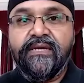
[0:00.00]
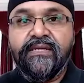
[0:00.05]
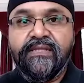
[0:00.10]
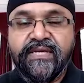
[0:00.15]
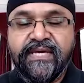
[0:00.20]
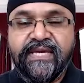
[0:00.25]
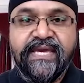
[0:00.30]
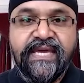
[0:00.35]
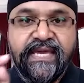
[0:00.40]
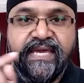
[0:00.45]
The
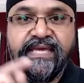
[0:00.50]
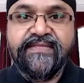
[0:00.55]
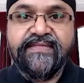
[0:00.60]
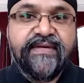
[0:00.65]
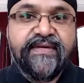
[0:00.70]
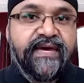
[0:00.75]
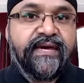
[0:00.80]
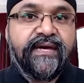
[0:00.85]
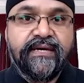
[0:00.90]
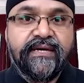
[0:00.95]
key
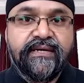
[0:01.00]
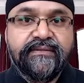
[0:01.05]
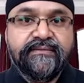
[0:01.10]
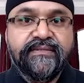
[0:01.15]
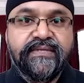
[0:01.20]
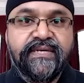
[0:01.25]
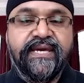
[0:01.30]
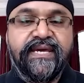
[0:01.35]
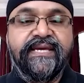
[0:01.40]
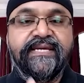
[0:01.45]
there
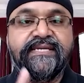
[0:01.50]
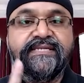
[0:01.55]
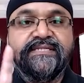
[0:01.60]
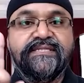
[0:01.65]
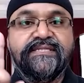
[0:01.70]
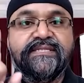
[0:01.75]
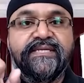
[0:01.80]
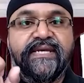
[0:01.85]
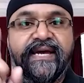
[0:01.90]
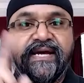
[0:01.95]

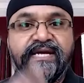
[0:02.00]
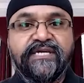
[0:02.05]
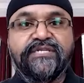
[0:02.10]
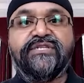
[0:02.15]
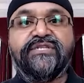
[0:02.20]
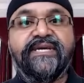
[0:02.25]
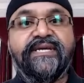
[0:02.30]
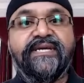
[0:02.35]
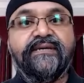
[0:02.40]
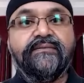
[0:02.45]
is
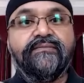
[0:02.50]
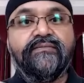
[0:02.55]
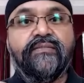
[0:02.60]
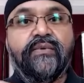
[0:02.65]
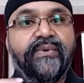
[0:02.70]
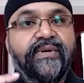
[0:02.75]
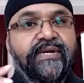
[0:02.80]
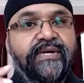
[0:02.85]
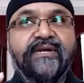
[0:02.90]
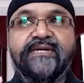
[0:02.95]
actually what
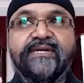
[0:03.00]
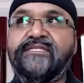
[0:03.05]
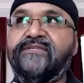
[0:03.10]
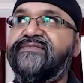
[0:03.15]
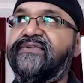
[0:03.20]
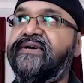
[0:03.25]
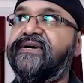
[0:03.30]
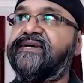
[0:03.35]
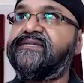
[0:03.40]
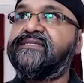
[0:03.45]
we
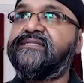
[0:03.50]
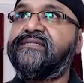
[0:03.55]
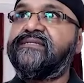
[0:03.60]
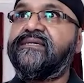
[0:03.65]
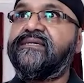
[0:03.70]
classify as